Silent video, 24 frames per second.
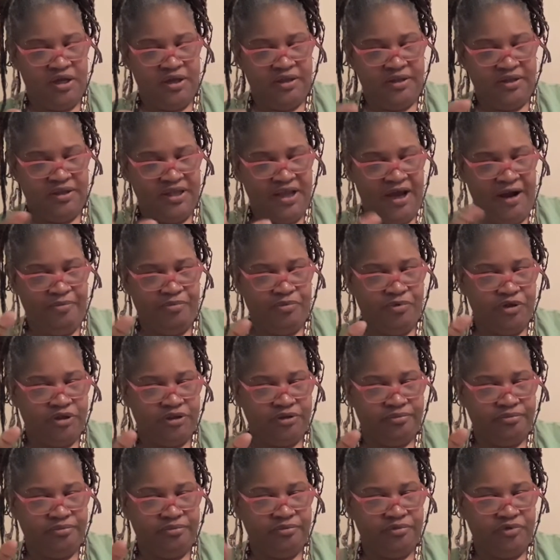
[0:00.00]
that
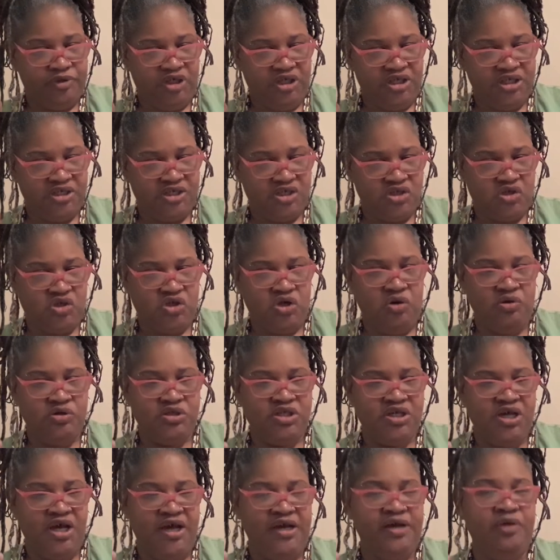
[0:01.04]
one is
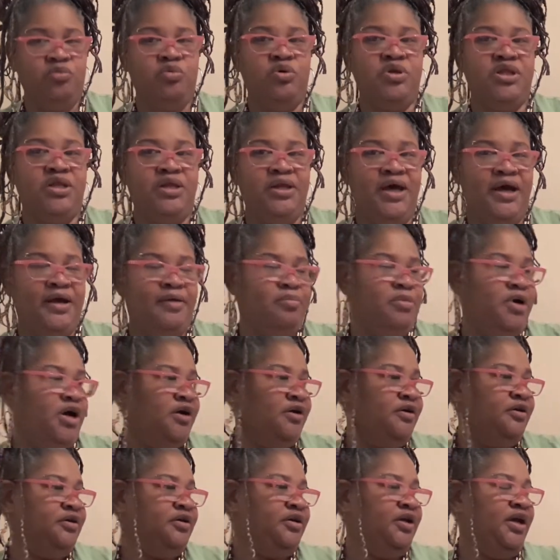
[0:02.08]
associated with Legba
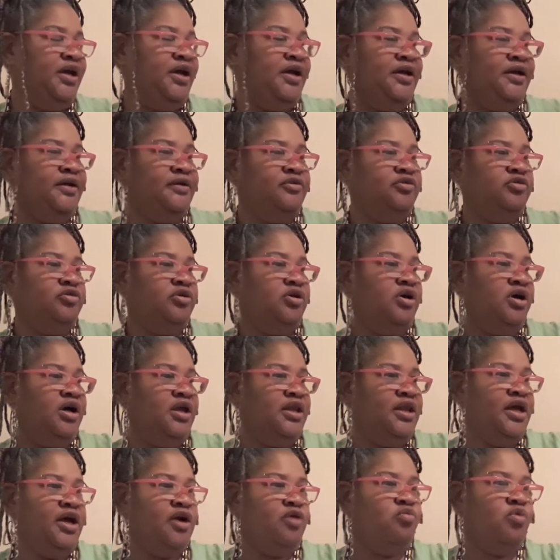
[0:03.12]
and
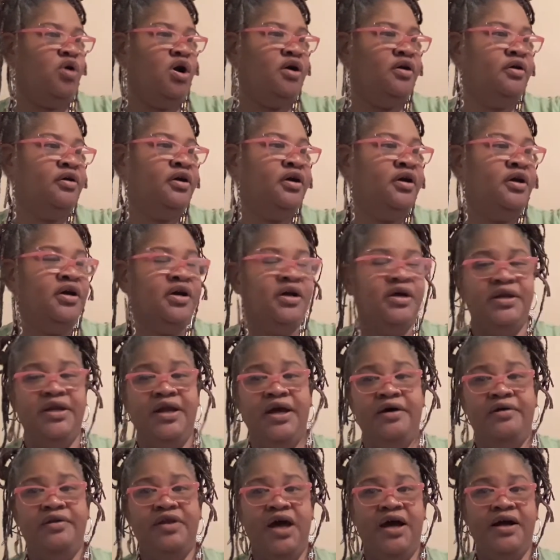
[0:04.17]
Alegba.
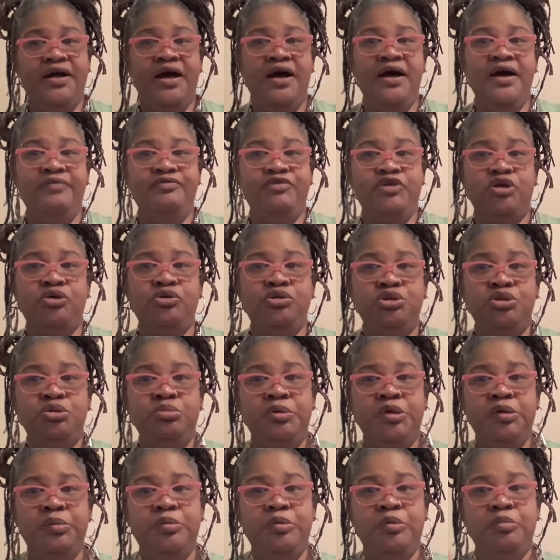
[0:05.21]
Now, like I have told you
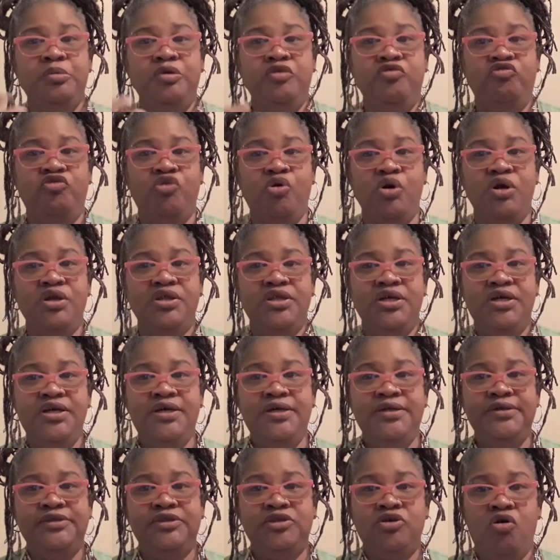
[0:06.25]
people before,
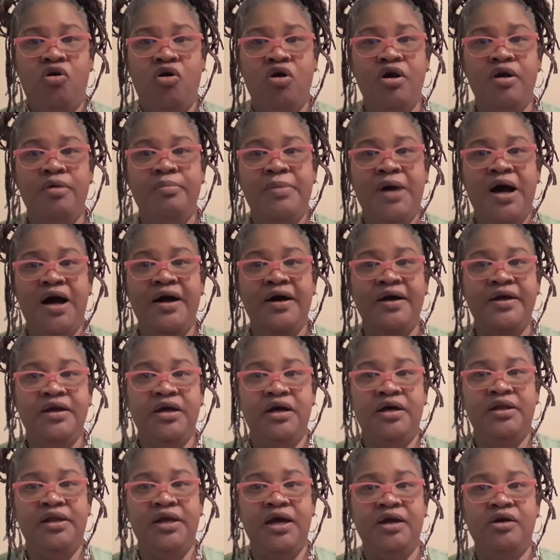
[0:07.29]
these are my
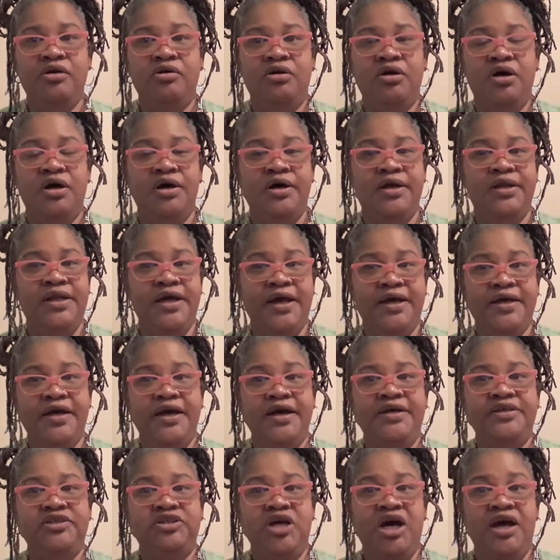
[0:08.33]
elect, uh,
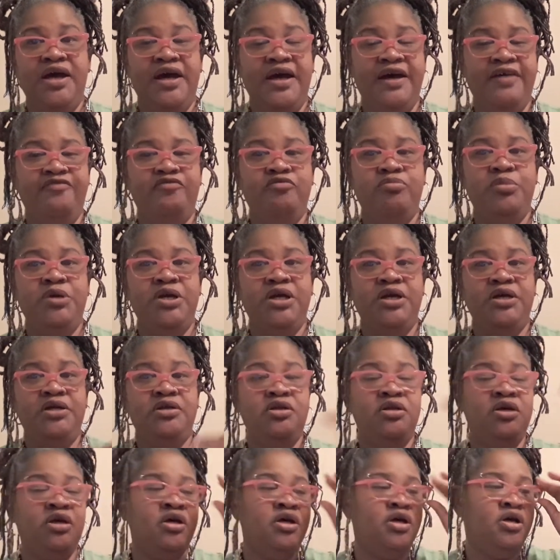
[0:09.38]
leques. I have been
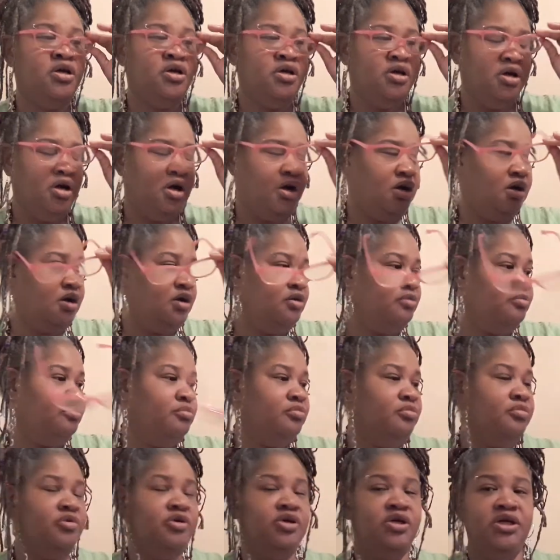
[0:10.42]

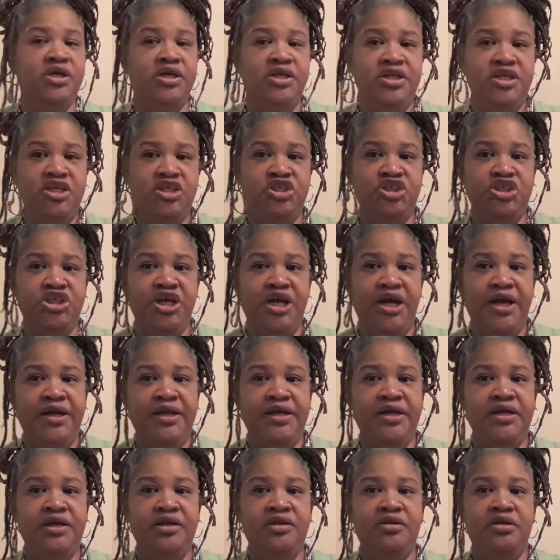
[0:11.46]
um,
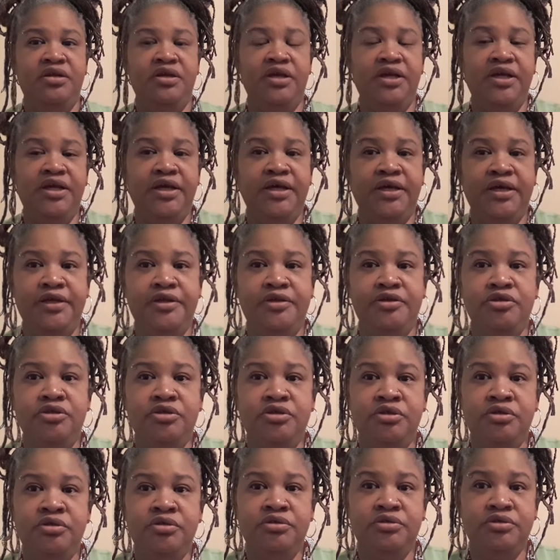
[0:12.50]
initiated in
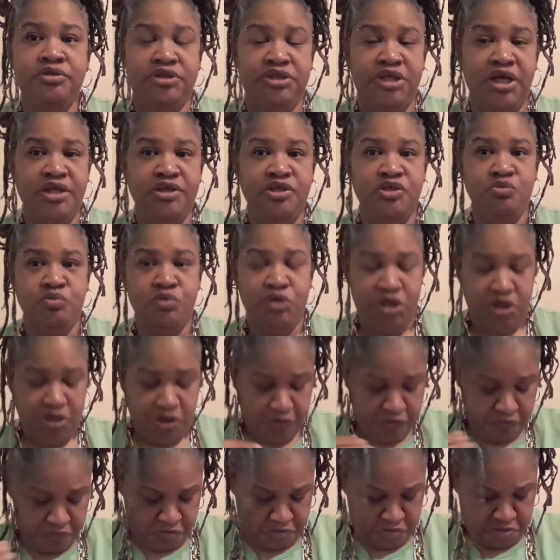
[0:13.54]
Santeria